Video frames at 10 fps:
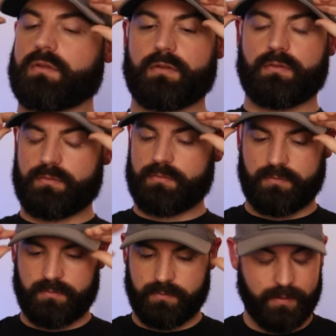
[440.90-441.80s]

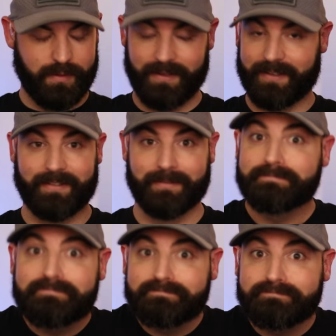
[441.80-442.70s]

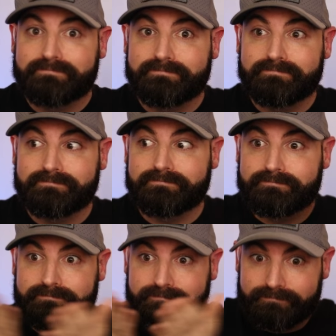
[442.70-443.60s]

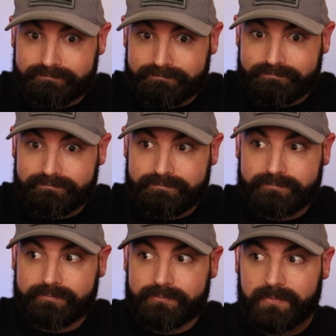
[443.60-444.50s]

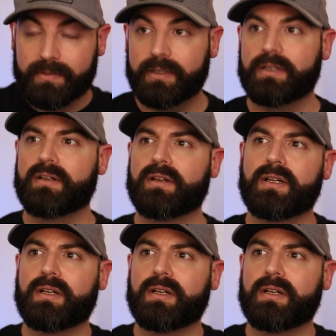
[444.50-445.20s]
(not speaking)